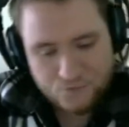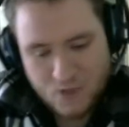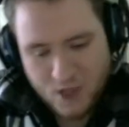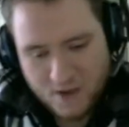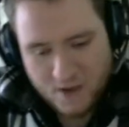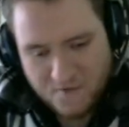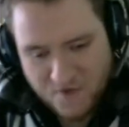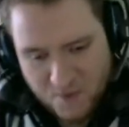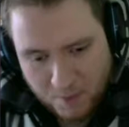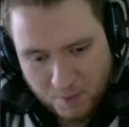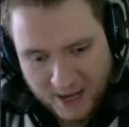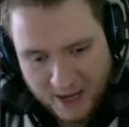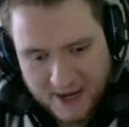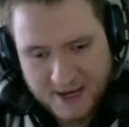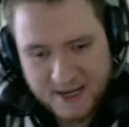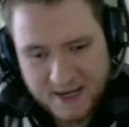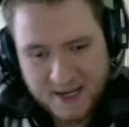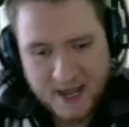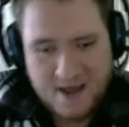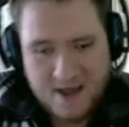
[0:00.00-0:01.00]
If you're playing a
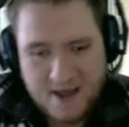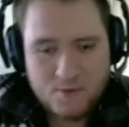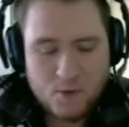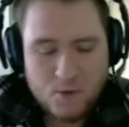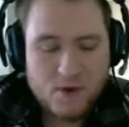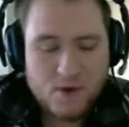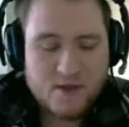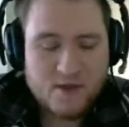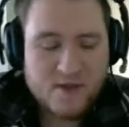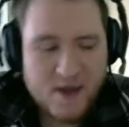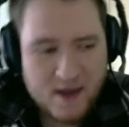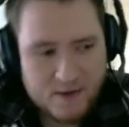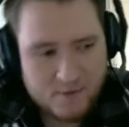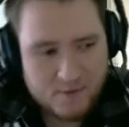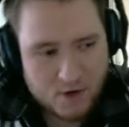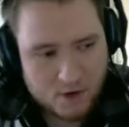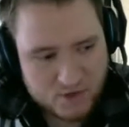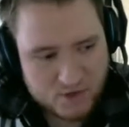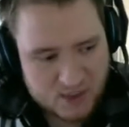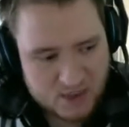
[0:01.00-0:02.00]
game with
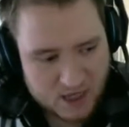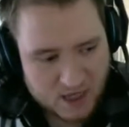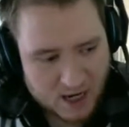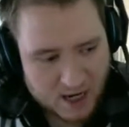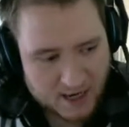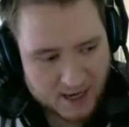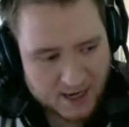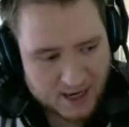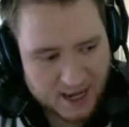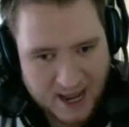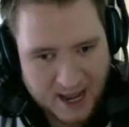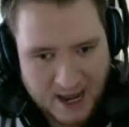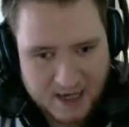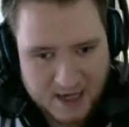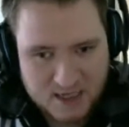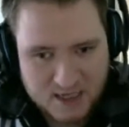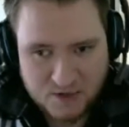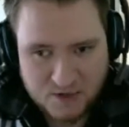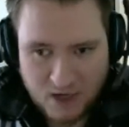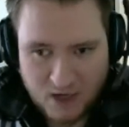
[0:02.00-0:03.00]
heroes like Axe,
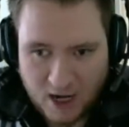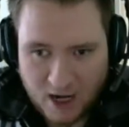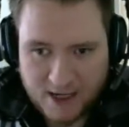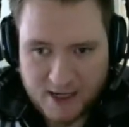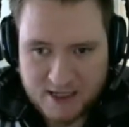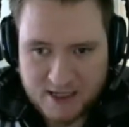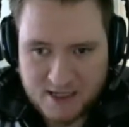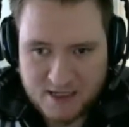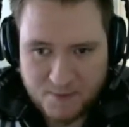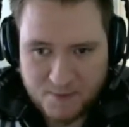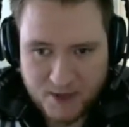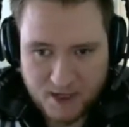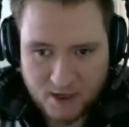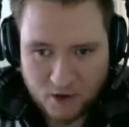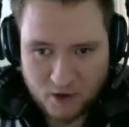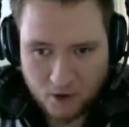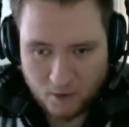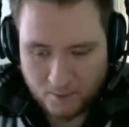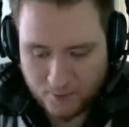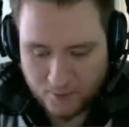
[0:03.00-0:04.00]
who are likely to pick
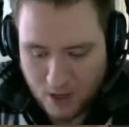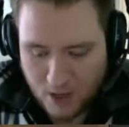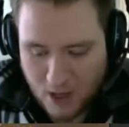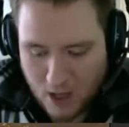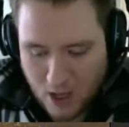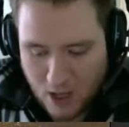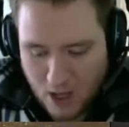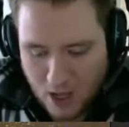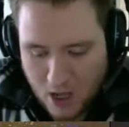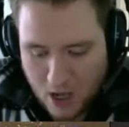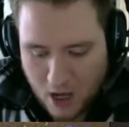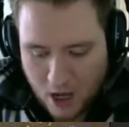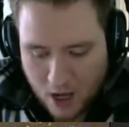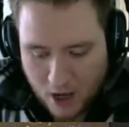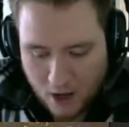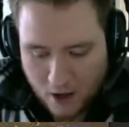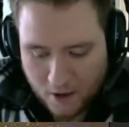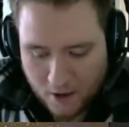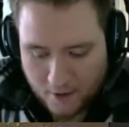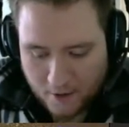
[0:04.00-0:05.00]
up
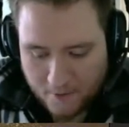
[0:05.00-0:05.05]
a